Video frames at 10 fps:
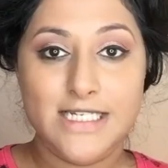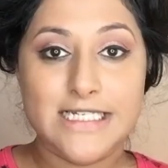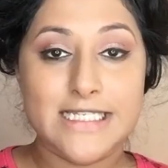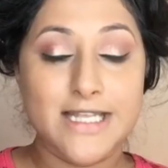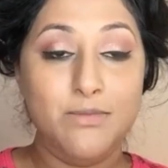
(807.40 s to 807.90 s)

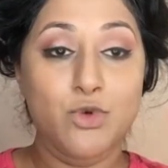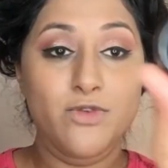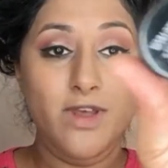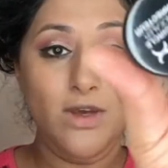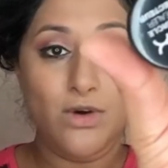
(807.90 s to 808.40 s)
So then
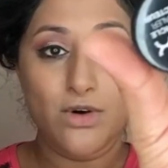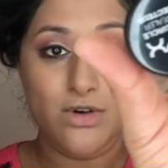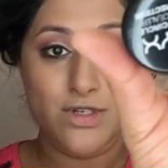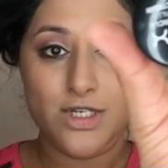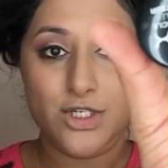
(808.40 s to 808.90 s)
moving
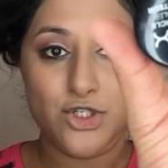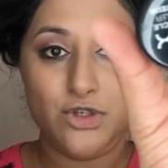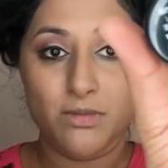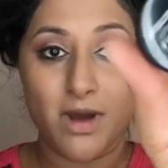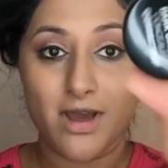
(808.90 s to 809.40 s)
on
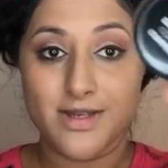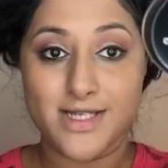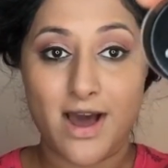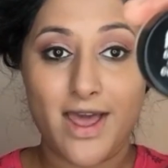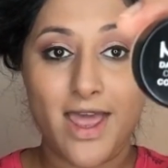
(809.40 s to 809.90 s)
to my
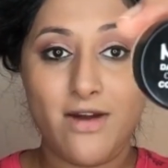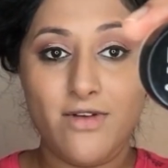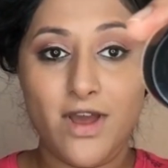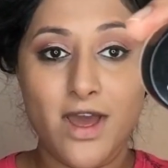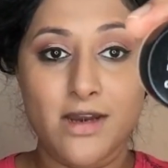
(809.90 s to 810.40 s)
under eye
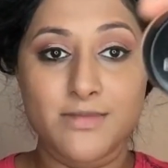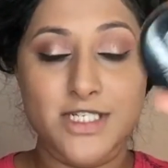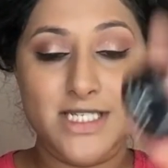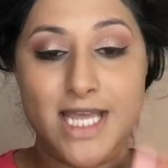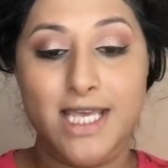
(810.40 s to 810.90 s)
area, and I'm
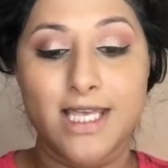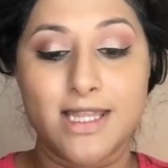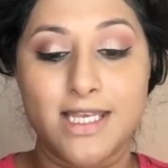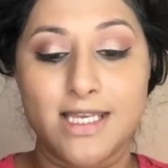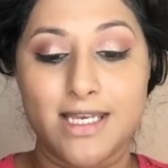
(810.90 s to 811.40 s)
just
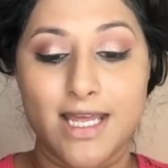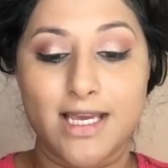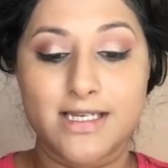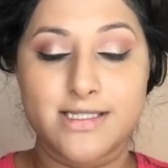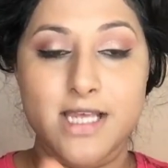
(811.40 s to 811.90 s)
taking the
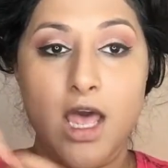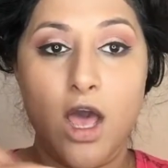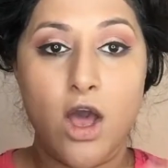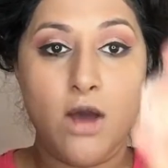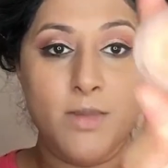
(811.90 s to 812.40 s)
NYX
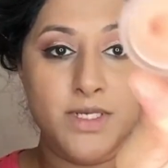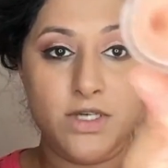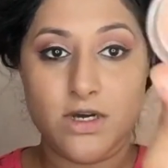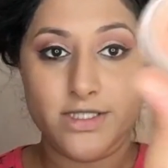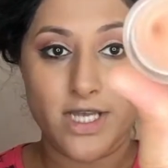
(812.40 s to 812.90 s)

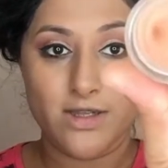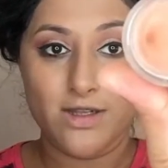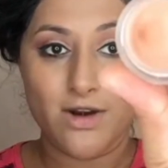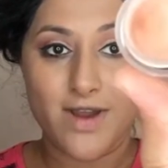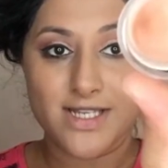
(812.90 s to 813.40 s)
dark circle
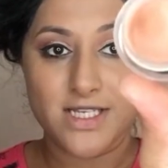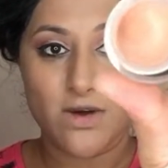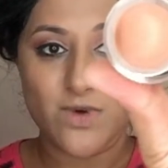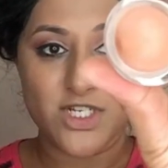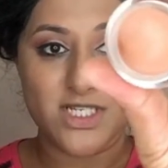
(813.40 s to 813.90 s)

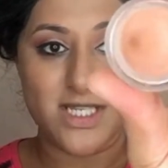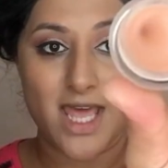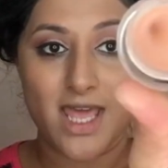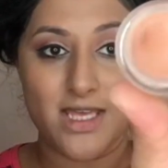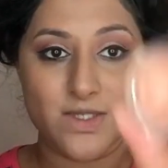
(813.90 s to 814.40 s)
corrector, which is
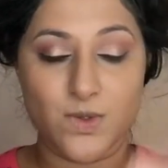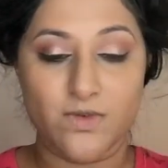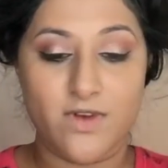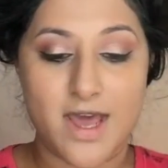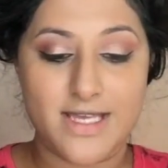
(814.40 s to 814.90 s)
a sort
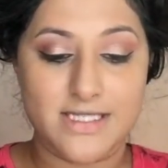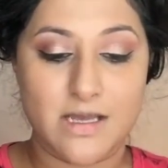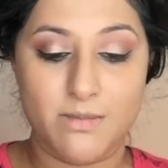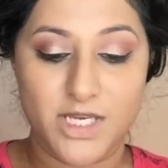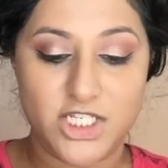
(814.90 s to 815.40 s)
of nice
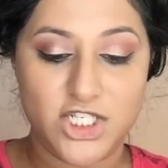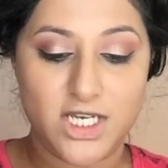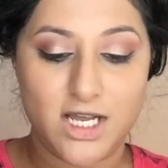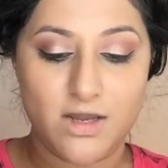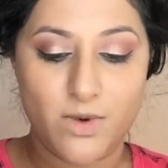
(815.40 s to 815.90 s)
peachy
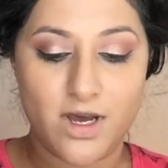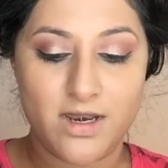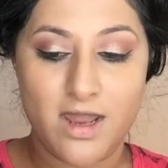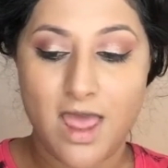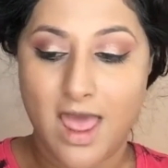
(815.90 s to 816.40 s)
colour
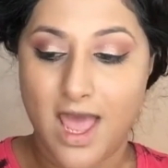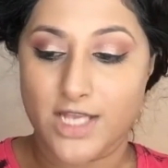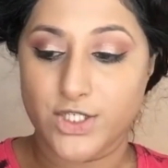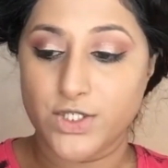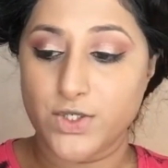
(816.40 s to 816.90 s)
one,
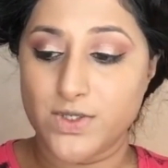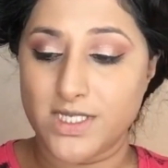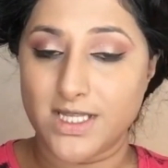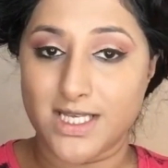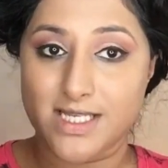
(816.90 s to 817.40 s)
and just
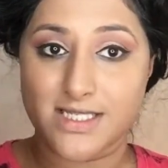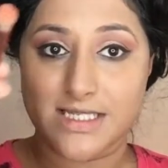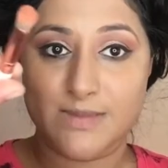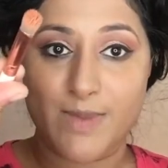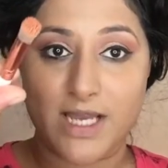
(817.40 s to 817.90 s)
using this
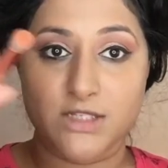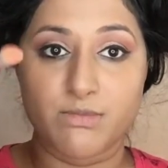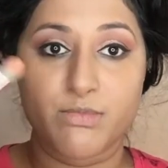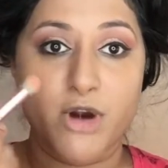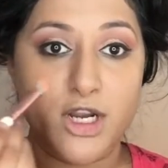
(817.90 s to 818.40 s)

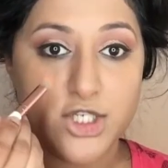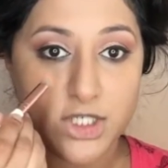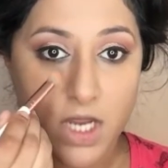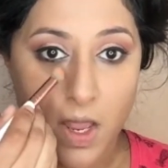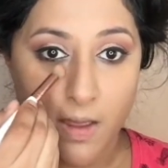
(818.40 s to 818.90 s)
Spectrum
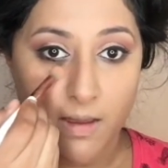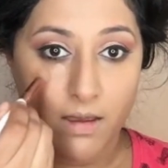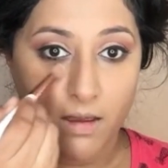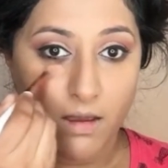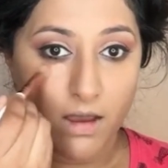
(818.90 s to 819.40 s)
brush
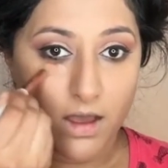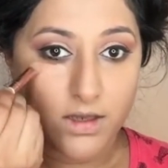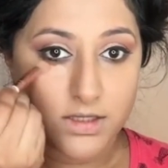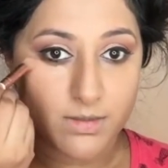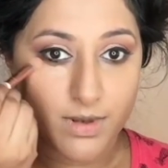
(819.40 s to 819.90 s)

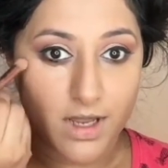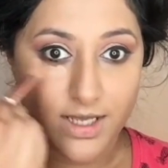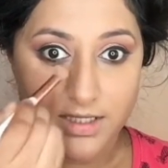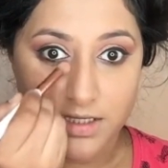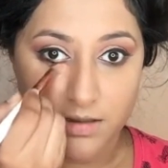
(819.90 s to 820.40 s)
and
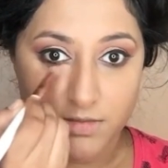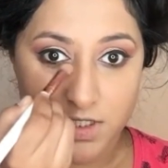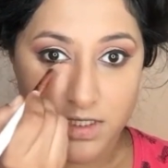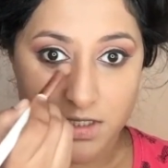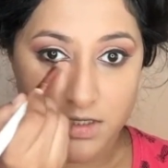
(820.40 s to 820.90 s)
applying some
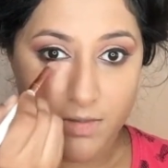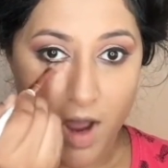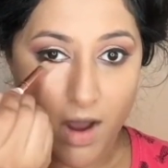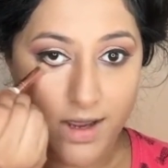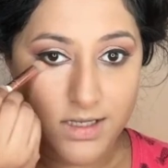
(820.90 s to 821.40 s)
just under my
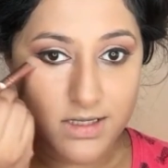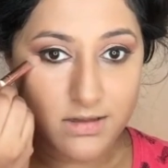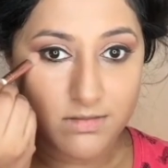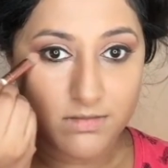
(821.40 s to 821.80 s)
eyes.